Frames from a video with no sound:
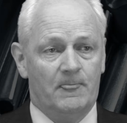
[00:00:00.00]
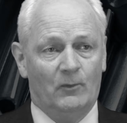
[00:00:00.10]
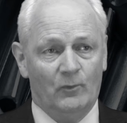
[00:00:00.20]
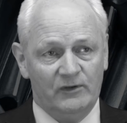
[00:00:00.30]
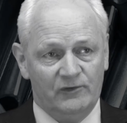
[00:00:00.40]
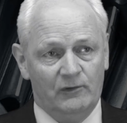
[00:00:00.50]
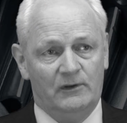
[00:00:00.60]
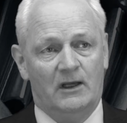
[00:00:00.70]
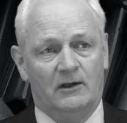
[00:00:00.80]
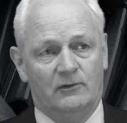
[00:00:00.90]
we do
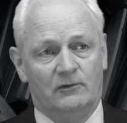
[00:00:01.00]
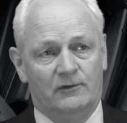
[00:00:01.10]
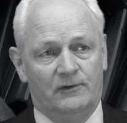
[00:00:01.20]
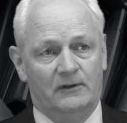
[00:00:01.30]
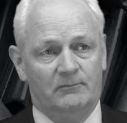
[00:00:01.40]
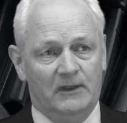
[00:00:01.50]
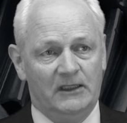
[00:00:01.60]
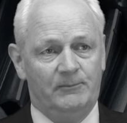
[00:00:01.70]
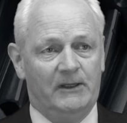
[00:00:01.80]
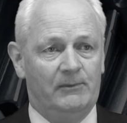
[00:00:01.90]
know that
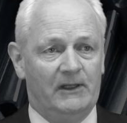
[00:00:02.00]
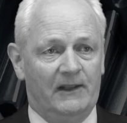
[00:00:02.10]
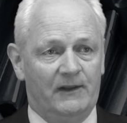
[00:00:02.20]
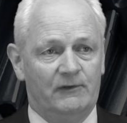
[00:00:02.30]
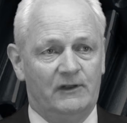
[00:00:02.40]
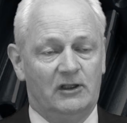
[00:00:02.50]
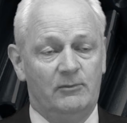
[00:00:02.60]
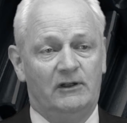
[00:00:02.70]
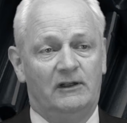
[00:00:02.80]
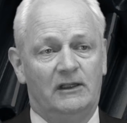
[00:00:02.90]
many people out there in the
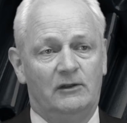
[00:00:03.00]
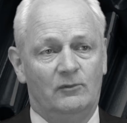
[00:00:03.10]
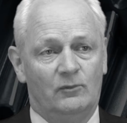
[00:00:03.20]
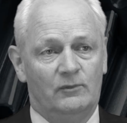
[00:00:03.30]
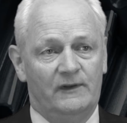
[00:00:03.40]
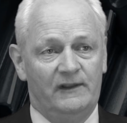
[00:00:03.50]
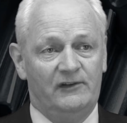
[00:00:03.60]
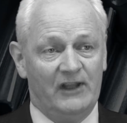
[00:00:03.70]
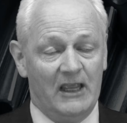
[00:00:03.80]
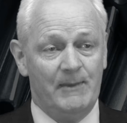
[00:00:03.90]
community with
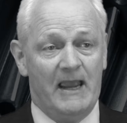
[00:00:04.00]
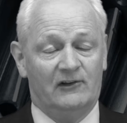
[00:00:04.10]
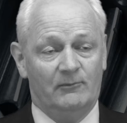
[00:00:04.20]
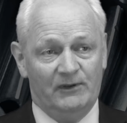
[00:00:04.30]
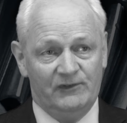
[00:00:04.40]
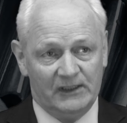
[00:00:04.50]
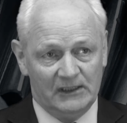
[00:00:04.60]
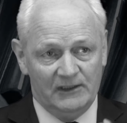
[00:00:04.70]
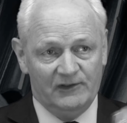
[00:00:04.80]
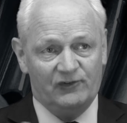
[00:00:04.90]
these airbags, and
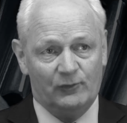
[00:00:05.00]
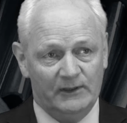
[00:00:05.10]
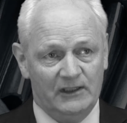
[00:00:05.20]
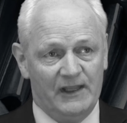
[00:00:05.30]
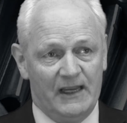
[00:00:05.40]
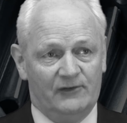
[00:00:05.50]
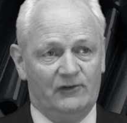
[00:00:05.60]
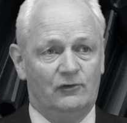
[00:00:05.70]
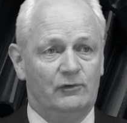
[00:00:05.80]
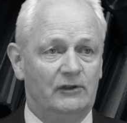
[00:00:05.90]
particularly this
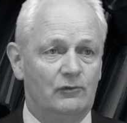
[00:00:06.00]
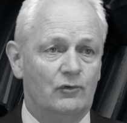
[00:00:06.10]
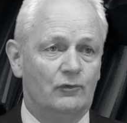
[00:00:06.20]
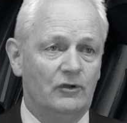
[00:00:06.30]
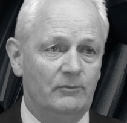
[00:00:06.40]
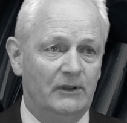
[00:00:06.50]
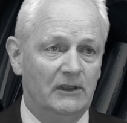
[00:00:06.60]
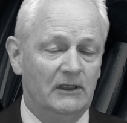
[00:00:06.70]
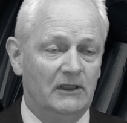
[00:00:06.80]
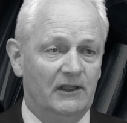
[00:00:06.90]
20,000 critical group,
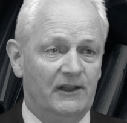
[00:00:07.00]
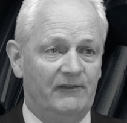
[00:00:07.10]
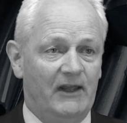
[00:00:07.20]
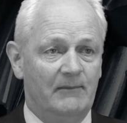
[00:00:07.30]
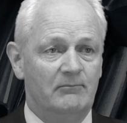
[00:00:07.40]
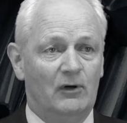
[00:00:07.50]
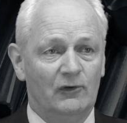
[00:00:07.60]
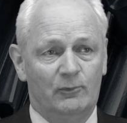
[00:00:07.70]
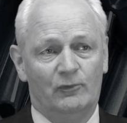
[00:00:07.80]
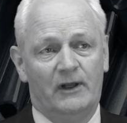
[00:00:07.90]
they've had
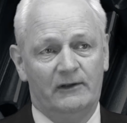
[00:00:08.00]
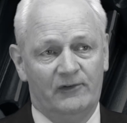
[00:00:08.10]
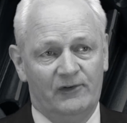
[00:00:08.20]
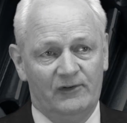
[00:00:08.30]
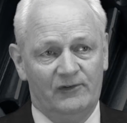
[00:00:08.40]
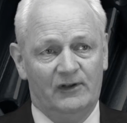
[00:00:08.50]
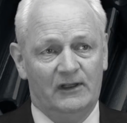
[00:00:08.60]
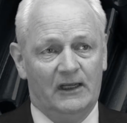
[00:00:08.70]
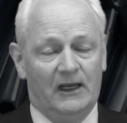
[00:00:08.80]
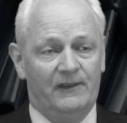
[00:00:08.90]
multiple notices
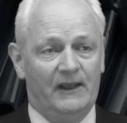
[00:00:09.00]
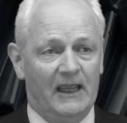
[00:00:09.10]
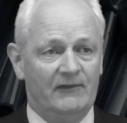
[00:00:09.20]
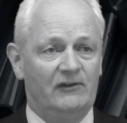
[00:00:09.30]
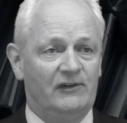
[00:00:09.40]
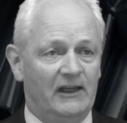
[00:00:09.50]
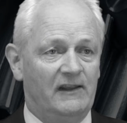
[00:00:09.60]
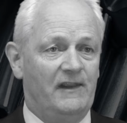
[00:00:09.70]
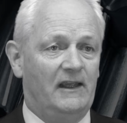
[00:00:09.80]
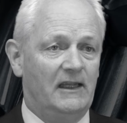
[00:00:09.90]
and they haven't
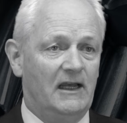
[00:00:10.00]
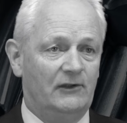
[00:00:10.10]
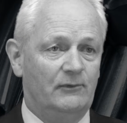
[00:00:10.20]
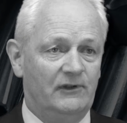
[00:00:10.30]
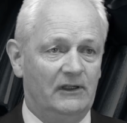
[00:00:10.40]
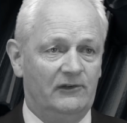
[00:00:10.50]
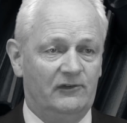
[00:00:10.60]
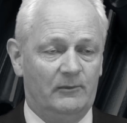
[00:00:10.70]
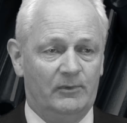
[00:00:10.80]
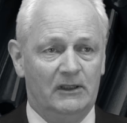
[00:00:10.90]
taken that car to a
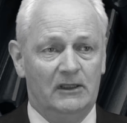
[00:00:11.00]
dealership.